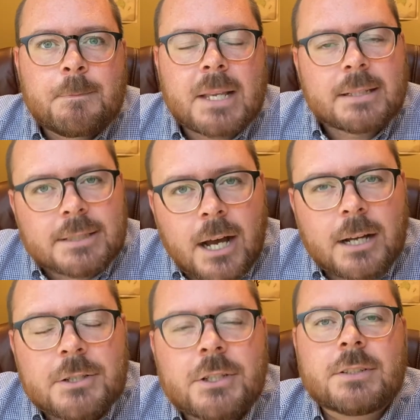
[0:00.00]
It's
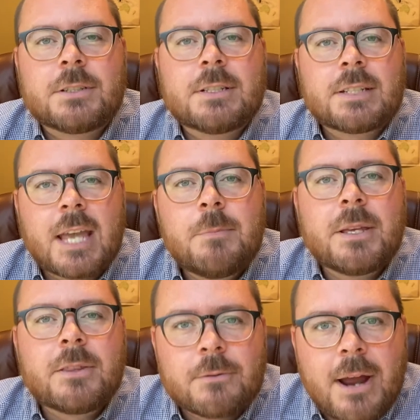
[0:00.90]
not just
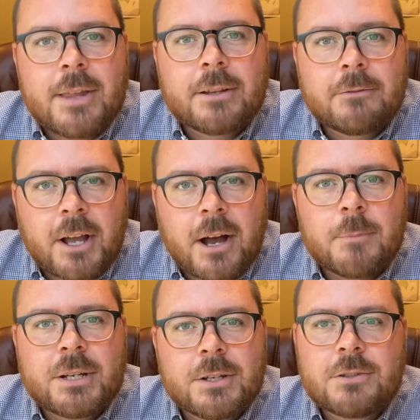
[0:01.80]
escaping the wrath of
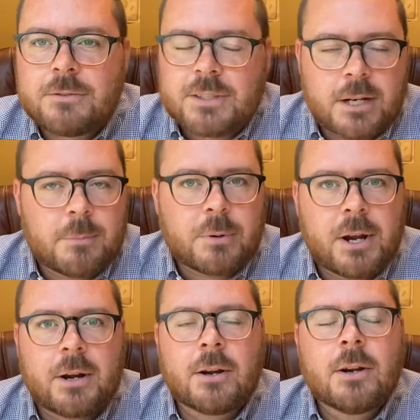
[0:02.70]
God because you've said a
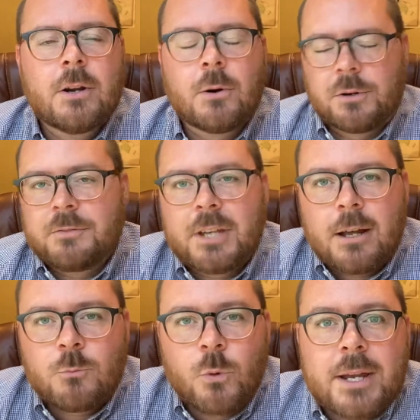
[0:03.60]
prayer or you've
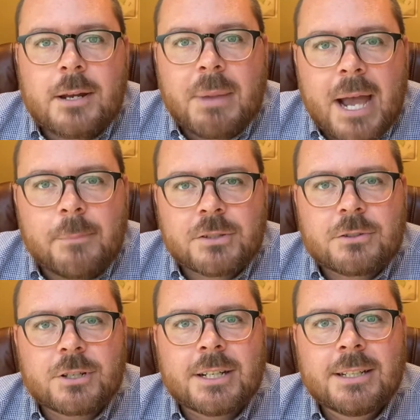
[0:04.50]
gotten wet in a
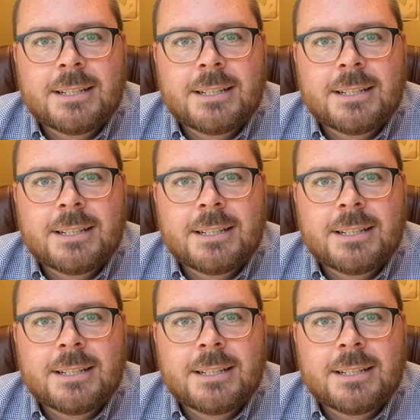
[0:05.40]
baptistry.